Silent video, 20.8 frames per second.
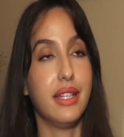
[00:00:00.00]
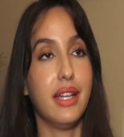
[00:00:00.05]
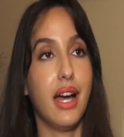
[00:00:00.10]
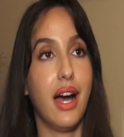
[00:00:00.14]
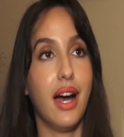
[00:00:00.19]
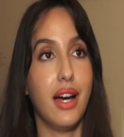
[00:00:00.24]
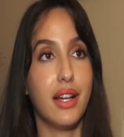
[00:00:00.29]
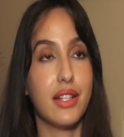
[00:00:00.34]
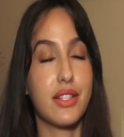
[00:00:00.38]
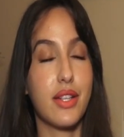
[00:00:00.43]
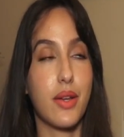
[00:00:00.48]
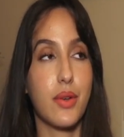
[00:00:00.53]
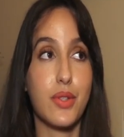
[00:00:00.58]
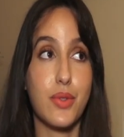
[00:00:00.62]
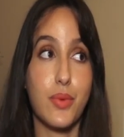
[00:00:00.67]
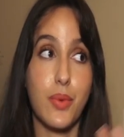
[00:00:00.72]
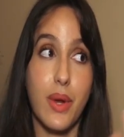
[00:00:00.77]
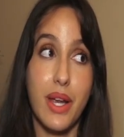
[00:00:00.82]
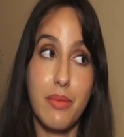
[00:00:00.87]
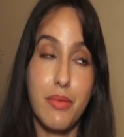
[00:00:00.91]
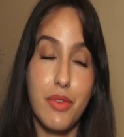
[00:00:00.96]
yeah so it was
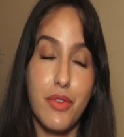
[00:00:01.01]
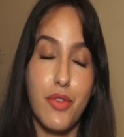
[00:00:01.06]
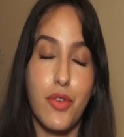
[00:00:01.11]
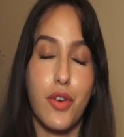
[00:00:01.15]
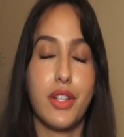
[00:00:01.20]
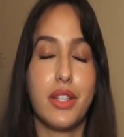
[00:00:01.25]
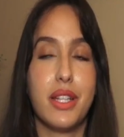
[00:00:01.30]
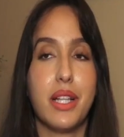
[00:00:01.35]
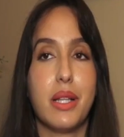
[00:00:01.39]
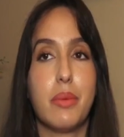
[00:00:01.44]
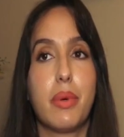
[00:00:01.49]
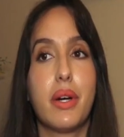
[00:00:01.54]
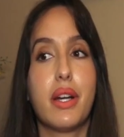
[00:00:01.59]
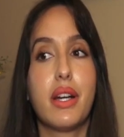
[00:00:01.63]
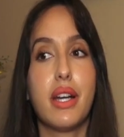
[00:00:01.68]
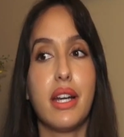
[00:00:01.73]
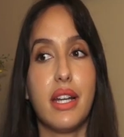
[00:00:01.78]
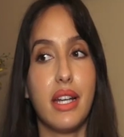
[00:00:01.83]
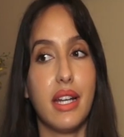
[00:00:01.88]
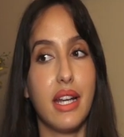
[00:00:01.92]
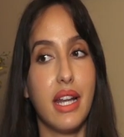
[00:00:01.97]
way before dilbar
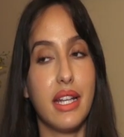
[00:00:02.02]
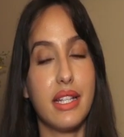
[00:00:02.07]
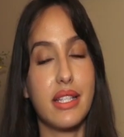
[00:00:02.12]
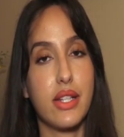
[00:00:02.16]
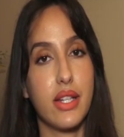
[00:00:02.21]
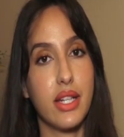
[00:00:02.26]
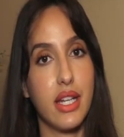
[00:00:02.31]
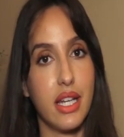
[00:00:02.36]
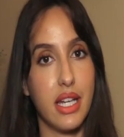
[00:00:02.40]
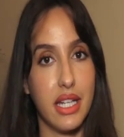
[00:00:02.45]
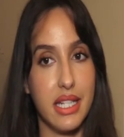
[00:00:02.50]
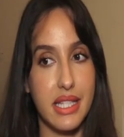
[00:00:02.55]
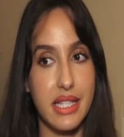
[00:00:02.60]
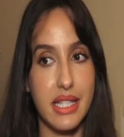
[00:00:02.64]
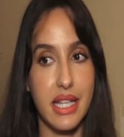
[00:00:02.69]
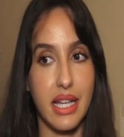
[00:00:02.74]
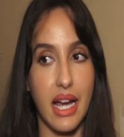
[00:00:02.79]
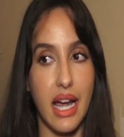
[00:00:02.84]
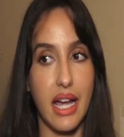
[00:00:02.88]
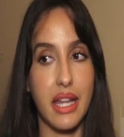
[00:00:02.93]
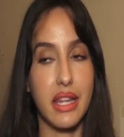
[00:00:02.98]
and it's
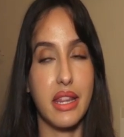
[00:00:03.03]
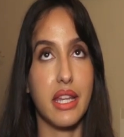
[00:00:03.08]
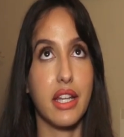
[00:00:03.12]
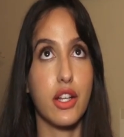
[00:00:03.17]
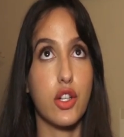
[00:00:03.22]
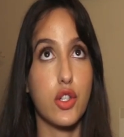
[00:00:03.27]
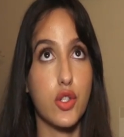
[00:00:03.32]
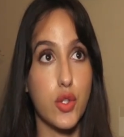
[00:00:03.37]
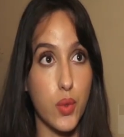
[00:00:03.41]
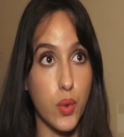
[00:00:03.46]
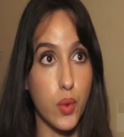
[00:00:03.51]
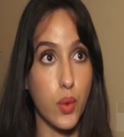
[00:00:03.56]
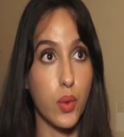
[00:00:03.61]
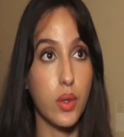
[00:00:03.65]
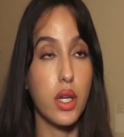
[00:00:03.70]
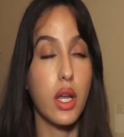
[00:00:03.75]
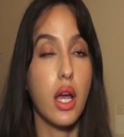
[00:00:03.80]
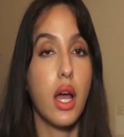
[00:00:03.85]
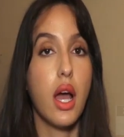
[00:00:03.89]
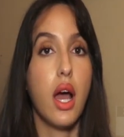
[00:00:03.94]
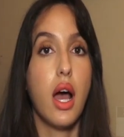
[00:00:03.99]
releasing i think soon
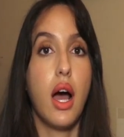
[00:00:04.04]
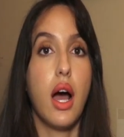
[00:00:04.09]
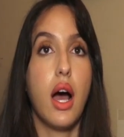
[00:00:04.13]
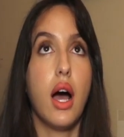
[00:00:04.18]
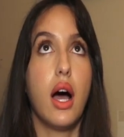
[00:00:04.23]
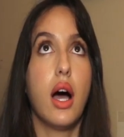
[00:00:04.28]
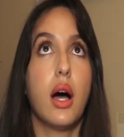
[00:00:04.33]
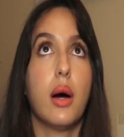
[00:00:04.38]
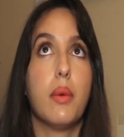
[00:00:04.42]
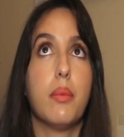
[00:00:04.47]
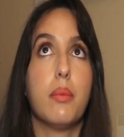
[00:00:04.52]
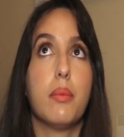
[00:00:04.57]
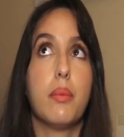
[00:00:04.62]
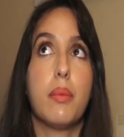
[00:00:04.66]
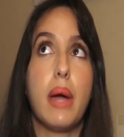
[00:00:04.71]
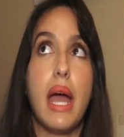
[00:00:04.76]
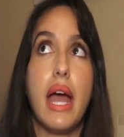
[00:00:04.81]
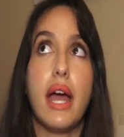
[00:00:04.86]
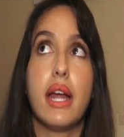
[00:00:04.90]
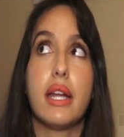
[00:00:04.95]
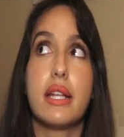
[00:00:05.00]
um,
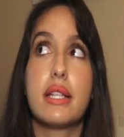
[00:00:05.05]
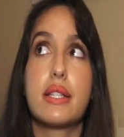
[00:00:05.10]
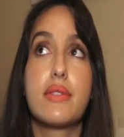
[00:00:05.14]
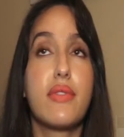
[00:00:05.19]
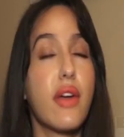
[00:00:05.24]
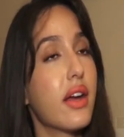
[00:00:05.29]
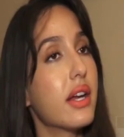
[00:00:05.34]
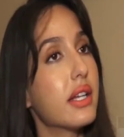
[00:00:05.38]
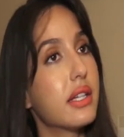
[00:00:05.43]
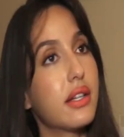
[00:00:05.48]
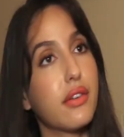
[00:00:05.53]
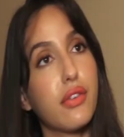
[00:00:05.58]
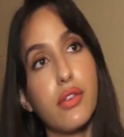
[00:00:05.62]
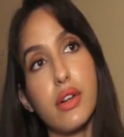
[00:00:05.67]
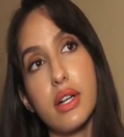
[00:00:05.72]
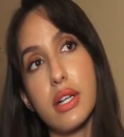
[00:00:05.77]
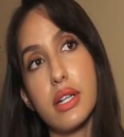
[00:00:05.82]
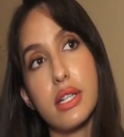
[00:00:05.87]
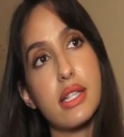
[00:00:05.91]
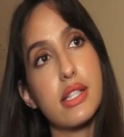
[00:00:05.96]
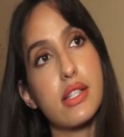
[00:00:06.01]
and it's very
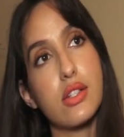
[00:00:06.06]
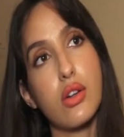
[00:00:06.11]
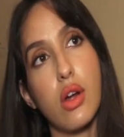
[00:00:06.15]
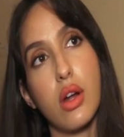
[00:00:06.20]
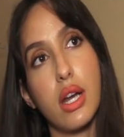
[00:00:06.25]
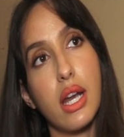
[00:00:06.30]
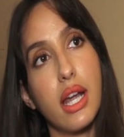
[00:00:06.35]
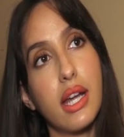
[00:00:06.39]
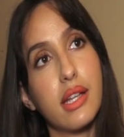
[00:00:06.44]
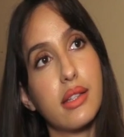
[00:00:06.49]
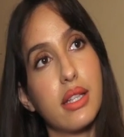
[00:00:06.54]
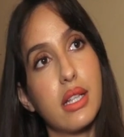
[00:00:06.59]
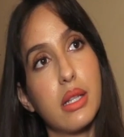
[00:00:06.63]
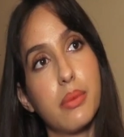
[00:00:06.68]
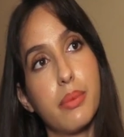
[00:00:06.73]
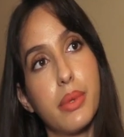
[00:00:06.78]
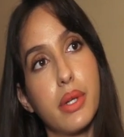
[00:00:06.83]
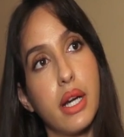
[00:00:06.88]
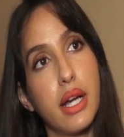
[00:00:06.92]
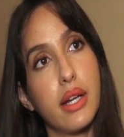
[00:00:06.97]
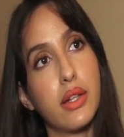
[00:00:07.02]
different it's not not like
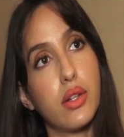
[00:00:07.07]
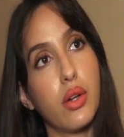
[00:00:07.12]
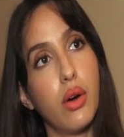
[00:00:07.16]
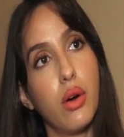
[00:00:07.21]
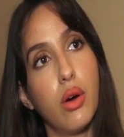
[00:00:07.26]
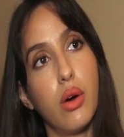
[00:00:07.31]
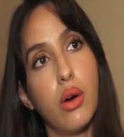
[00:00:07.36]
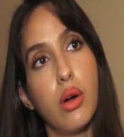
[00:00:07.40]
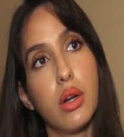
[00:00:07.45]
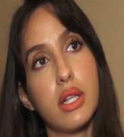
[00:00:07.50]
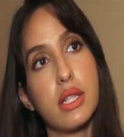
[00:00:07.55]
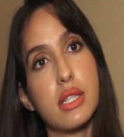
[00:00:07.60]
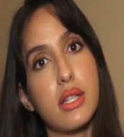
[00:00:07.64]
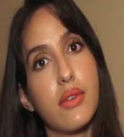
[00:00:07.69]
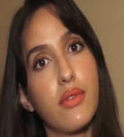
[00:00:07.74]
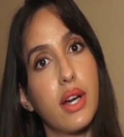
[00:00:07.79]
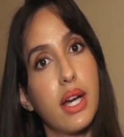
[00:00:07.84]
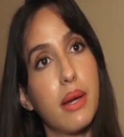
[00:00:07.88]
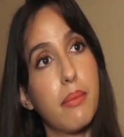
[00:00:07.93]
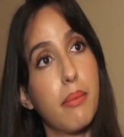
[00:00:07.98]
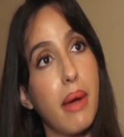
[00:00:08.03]
Dilbar at all. It's a
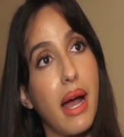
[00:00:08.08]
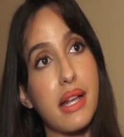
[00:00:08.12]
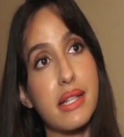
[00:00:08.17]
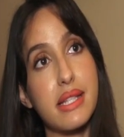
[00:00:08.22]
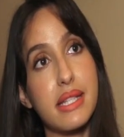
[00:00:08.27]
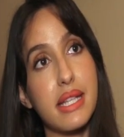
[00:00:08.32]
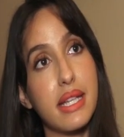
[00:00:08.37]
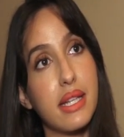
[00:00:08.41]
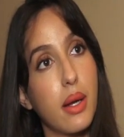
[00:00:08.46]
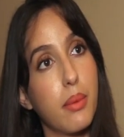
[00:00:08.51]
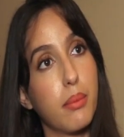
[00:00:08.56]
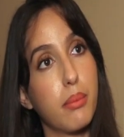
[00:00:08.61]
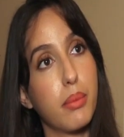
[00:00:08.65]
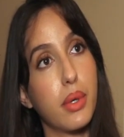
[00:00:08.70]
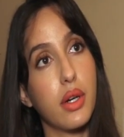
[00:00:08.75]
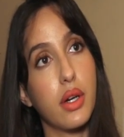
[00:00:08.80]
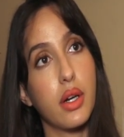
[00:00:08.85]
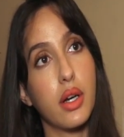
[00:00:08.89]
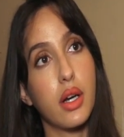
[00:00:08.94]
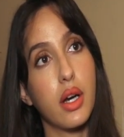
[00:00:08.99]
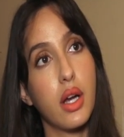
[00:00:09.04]
very massy number.